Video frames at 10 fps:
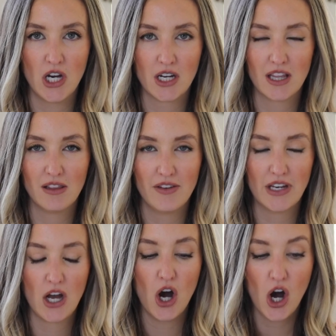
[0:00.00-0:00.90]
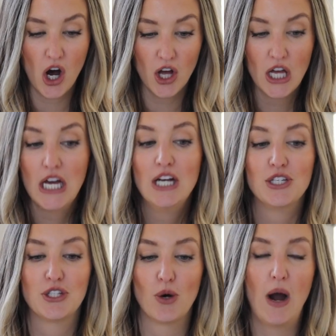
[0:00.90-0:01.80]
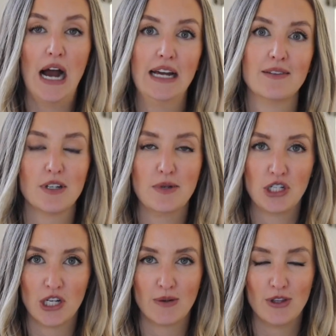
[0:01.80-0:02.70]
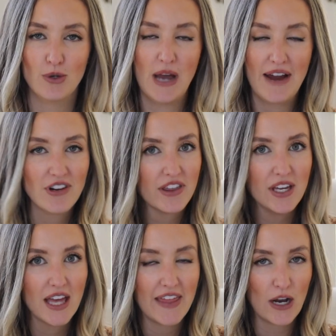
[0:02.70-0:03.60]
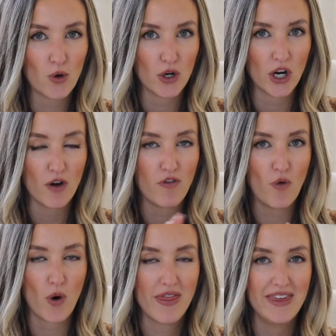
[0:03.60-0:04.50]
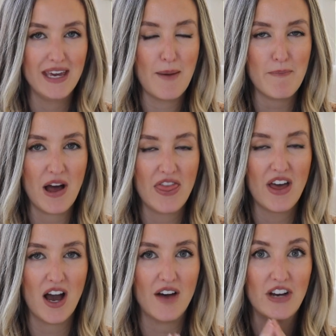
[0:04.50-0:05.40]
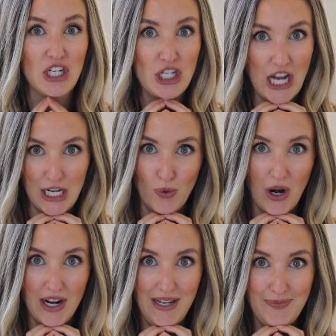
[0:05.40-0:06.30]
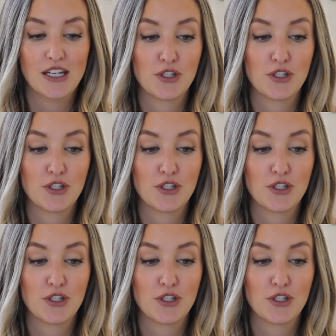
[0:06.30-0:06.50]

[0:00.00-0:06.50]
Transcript: Young Living haul. So I am gonna be sharing with you everything that I ordered for the month of January.